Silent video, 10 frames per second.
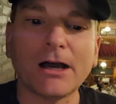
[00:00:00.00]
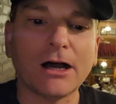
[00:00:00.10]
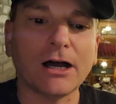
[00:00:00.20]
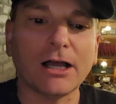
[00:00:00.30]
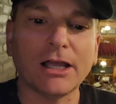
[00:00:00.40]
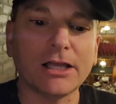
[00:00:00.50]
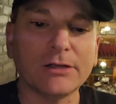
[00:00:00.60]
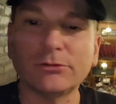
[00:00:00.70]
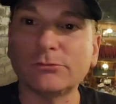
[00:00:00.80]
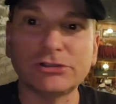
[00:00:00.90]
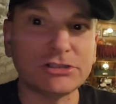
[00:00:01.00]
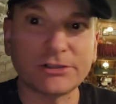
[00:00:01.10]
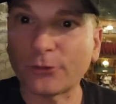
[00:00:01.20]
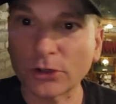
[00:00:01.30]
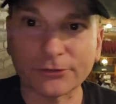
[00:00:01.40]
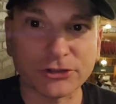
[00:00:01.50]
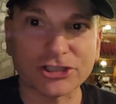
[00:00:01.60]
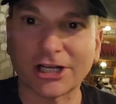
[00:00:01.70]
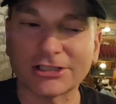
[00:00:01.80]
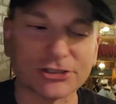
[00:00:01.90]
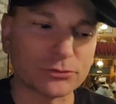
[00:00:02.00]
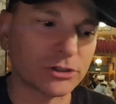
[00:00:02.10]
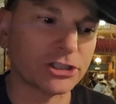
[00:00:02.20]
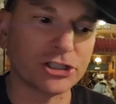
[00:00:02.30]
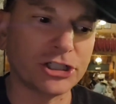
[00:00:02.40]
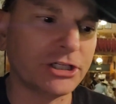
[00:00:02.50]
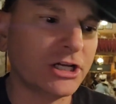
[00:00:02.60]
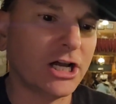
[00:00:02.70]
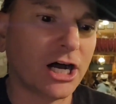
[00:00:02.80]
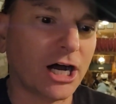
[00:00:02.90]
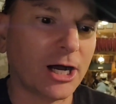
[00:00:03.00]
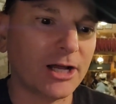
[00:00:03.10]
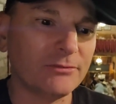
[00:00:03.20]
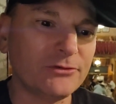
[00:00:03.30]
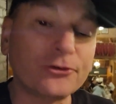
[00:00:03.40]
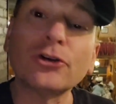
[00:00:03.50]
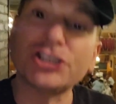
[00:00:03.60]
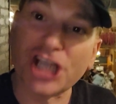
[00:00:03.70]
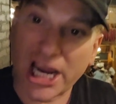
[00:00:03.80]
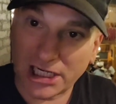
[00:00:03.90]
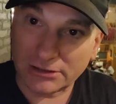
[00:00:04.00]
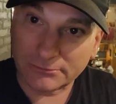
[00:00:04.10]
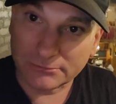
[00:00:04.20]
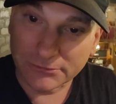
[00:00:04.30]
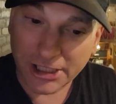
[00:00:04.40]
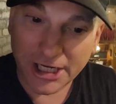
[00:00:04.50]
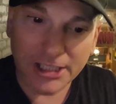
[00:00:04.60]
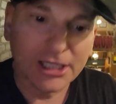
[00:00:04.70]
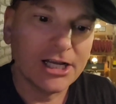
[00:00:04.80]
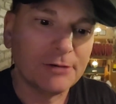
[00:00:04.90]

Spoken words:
Four different sauces, really good for a chain, okay?